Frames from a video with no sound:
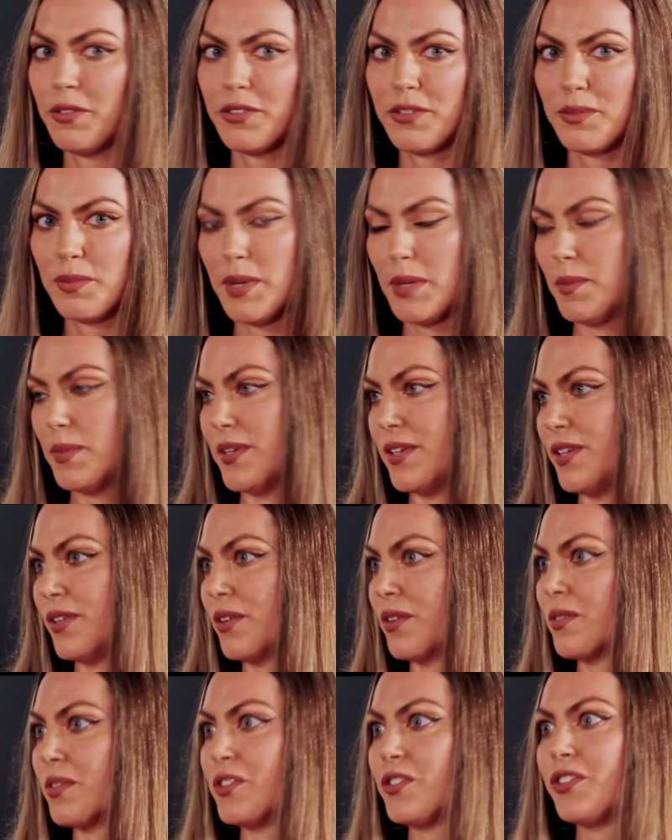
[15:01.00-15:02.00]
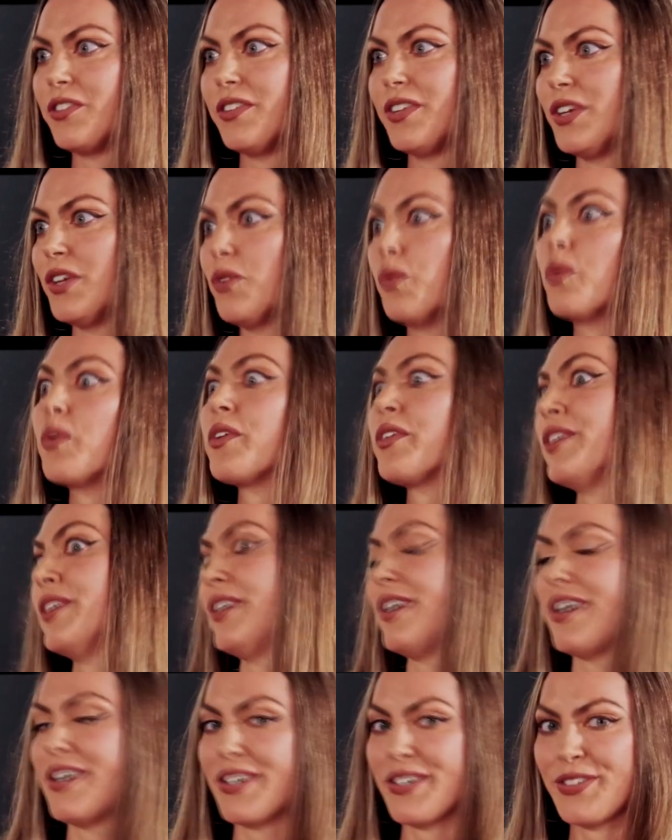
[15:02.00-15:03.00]
was maybe originally
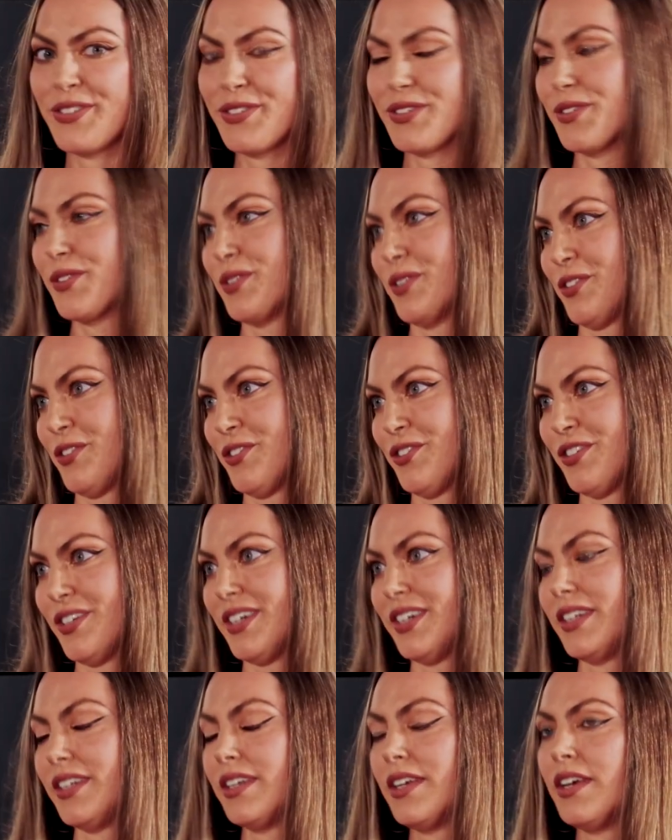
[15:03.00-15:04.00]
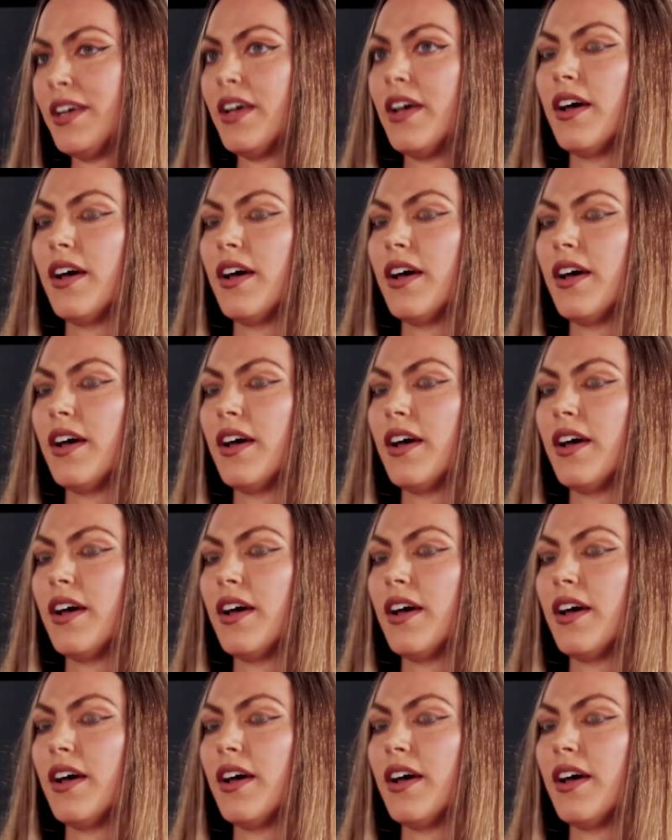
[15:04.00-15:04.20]
Orthodox Christian.